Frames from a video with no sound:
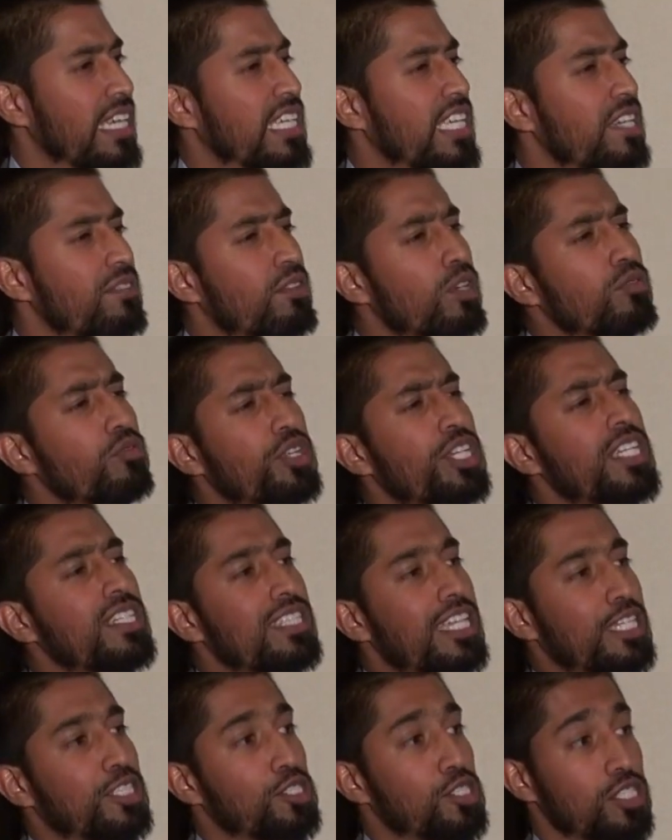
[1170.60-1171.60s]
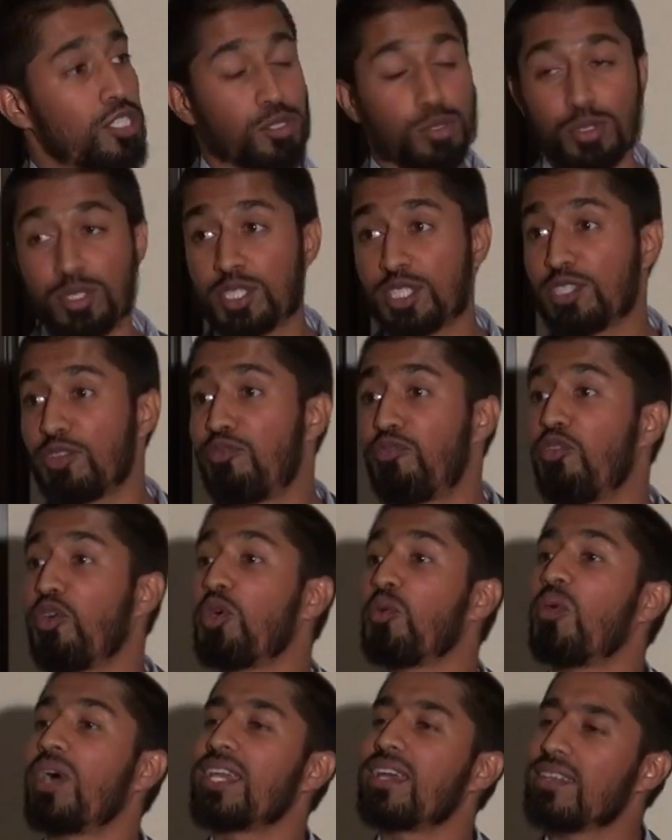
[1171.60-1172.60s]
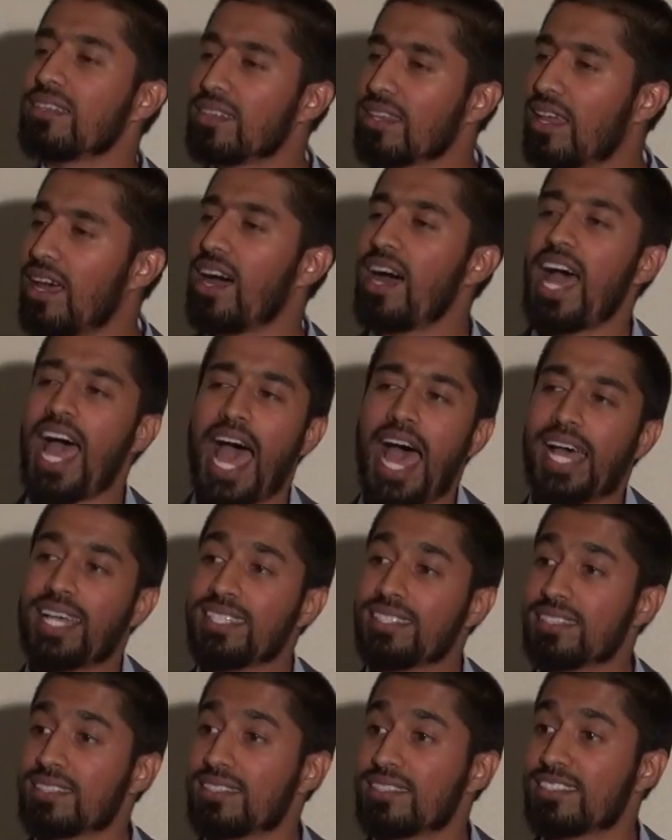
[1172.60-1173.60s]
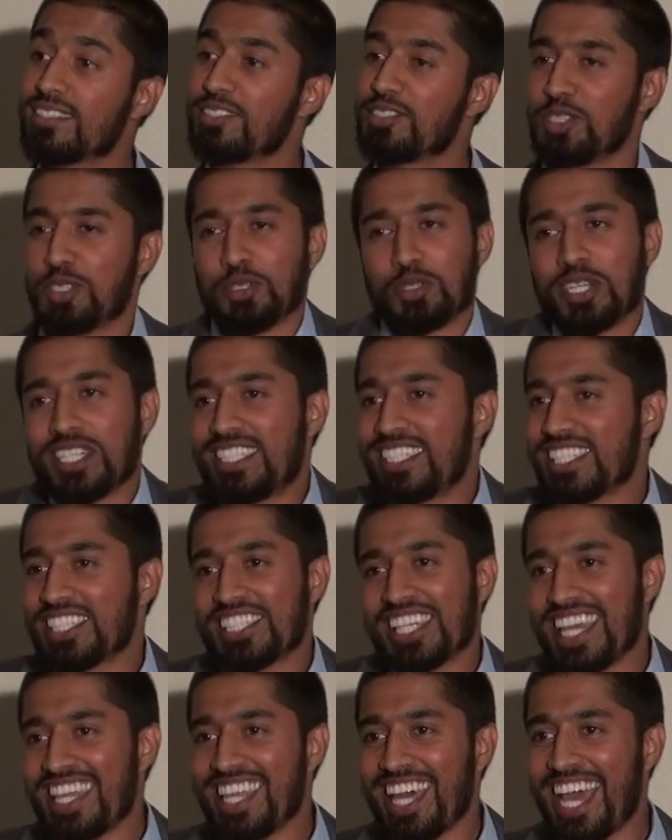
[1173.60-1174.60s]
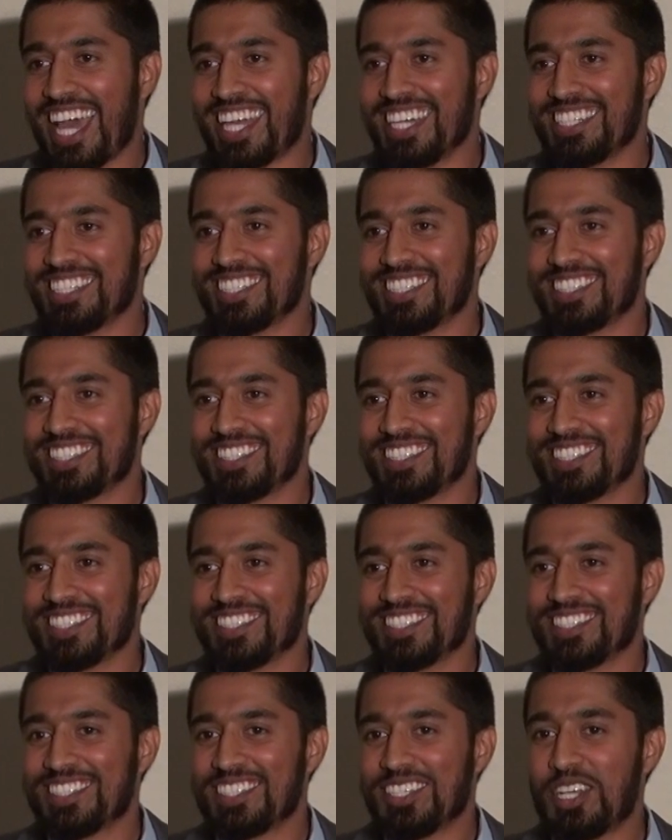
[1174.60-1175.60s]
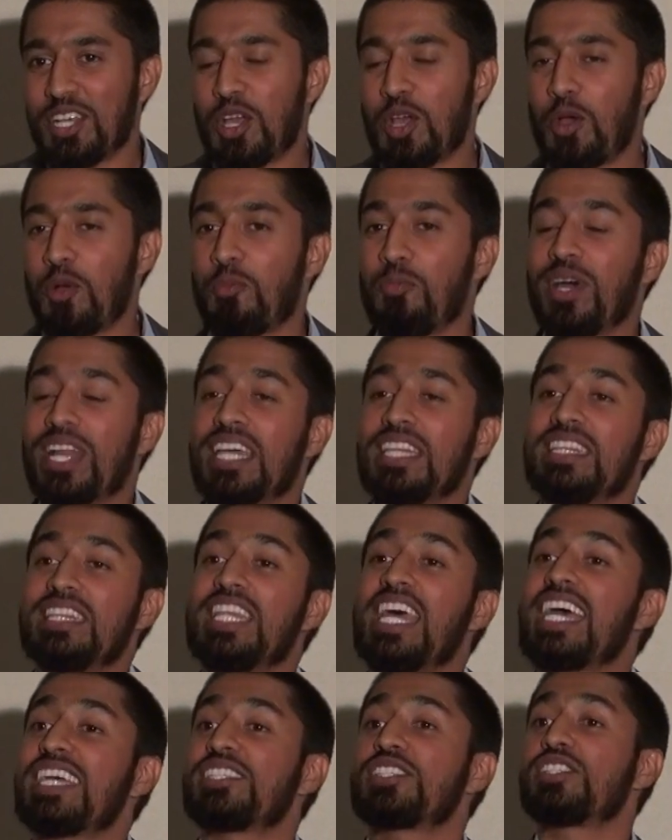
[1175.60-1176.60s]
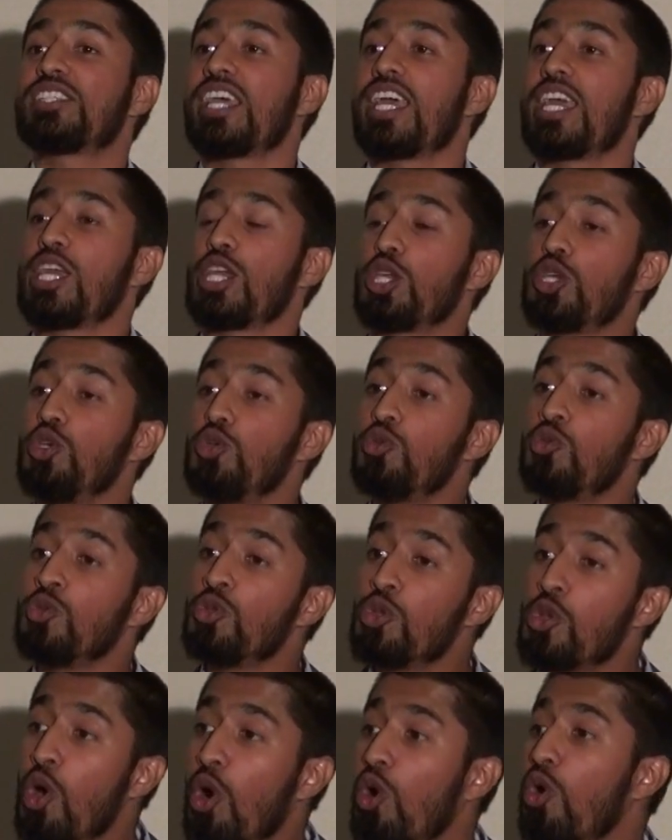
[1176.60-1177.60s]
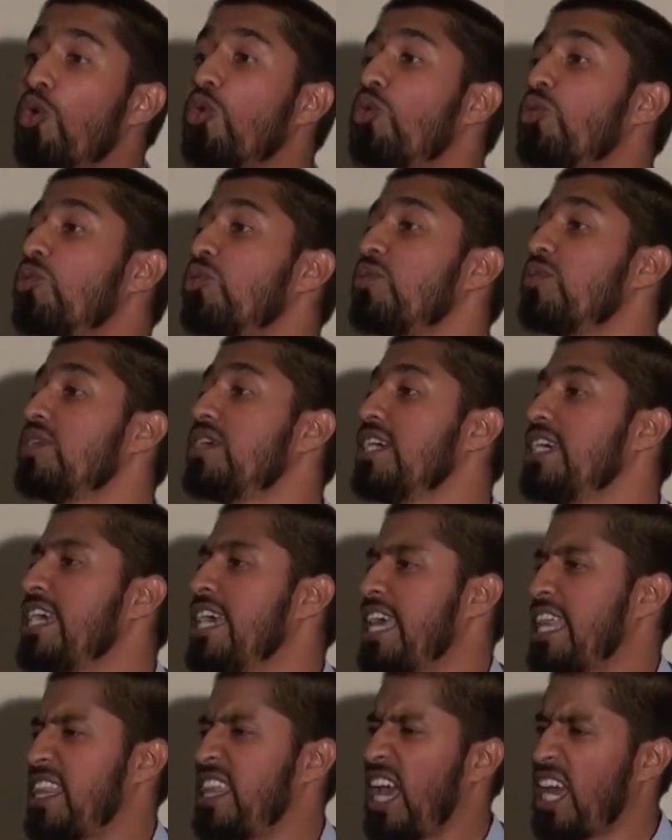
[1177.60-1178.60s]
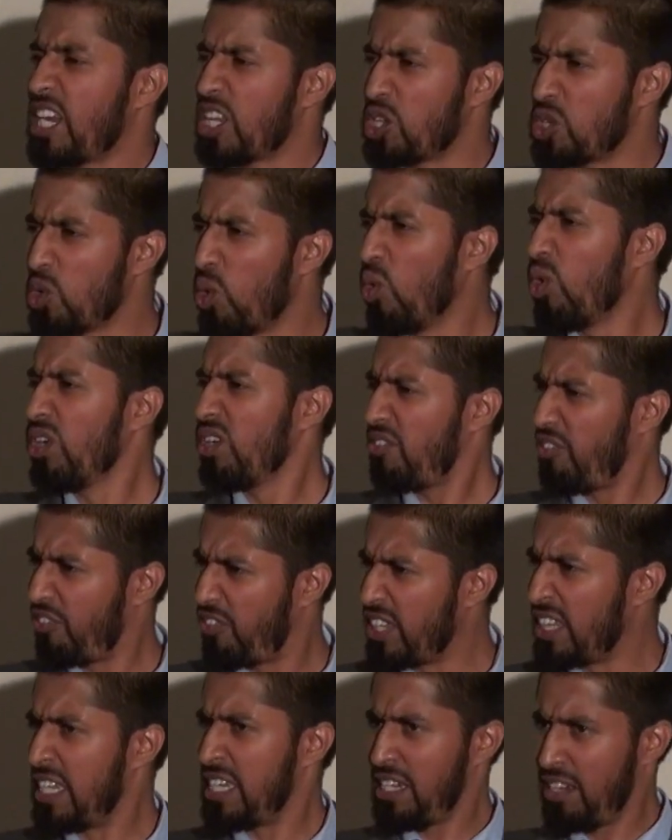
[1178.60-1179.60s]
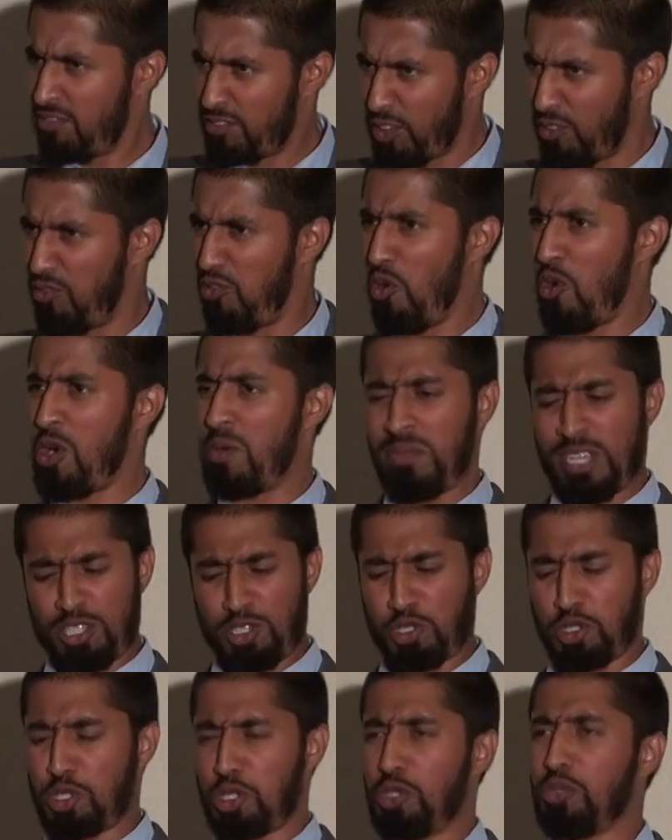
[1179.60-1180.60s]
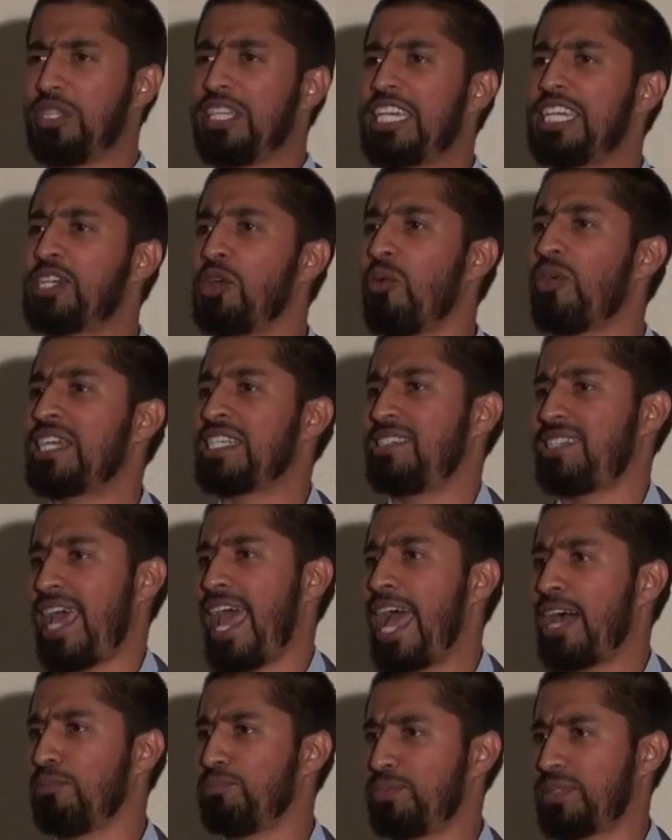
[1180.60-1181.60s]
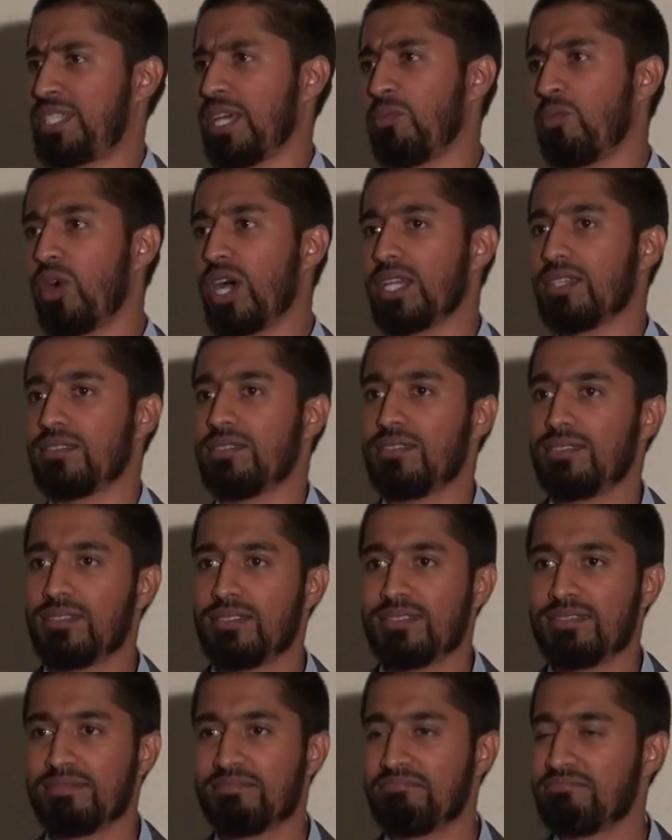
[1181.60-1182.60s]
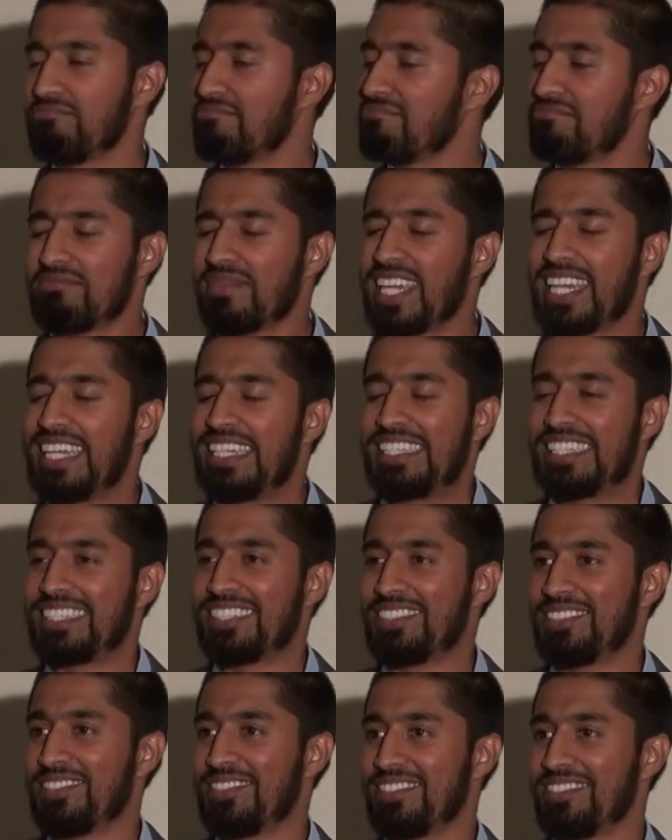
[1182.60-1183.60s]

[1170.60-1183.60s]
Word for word: Give a real excuse for when Allah asks, you can just say that. But unless you know that your filling of the form is truly going to help someone, it isn't.